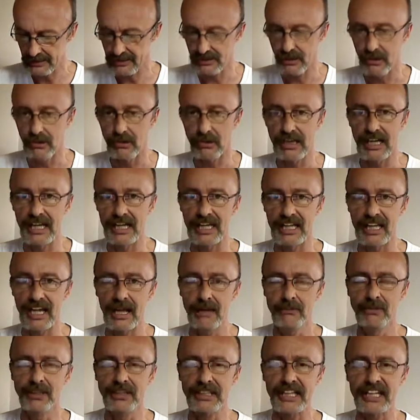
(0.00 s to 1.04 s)
So
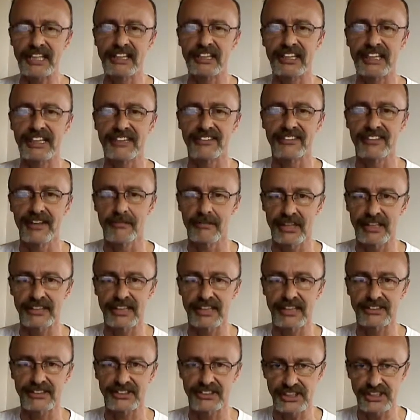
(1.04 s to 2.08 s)
I'm looking to get something
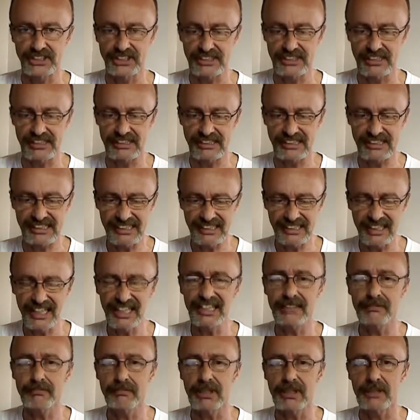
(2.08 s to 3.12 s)
that's just a
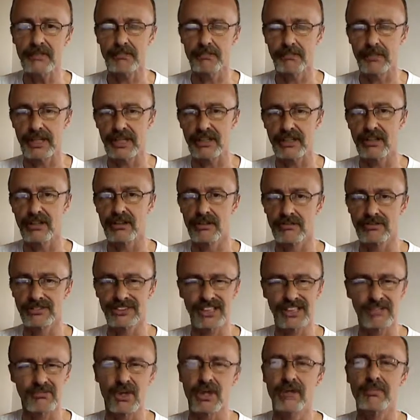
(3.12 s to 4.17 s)
slight bit bigger,
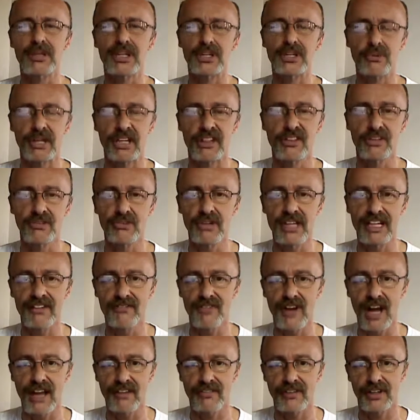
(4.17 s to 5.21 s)
somewhere between 3
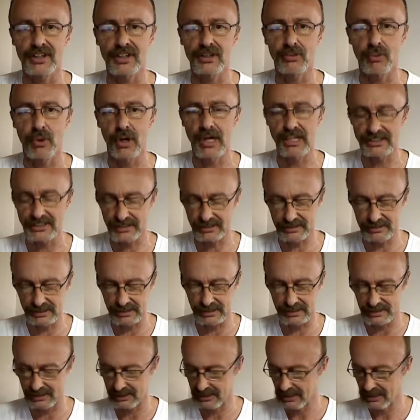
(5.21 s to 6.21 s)
and 500 watts